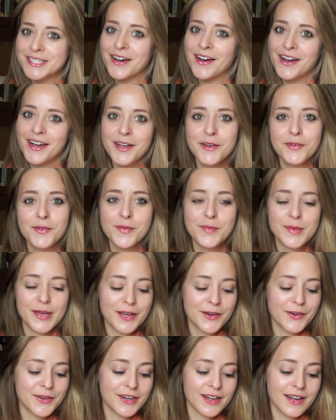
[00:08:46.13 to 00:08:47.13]
tired from
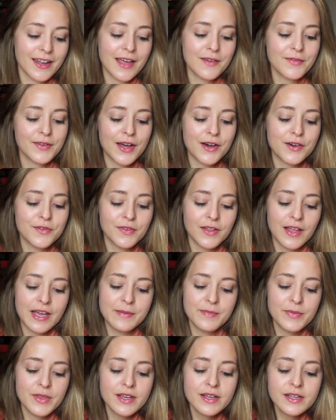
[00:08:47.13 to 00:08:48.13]
being on an 11-hour
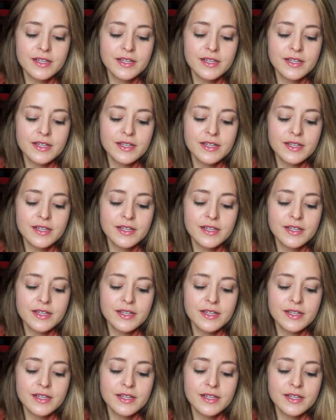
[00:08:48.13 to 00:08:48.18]
flight.